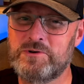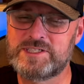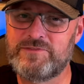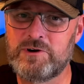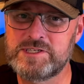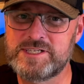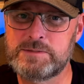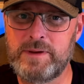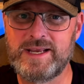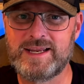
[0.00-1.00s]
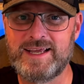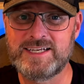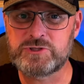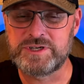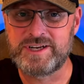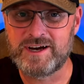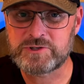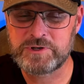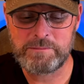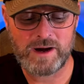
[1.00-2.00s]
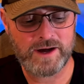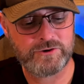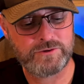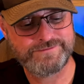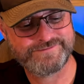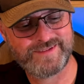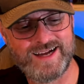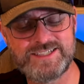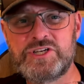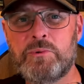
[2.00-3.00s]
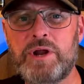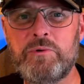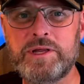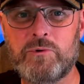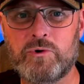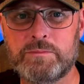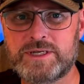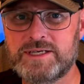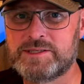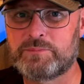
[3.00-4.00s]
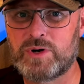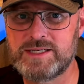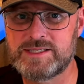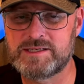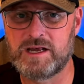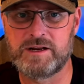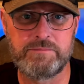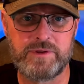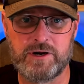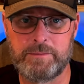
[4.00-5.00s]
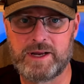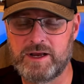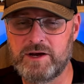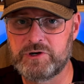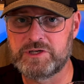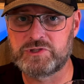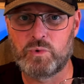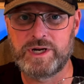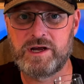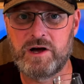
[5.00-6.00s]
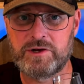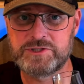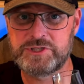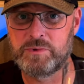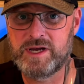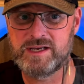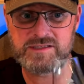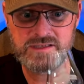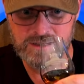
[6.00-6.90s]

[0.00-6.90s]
as far as this being an introductory bottle, I just don't know anymore because the price is on up there about $120 US.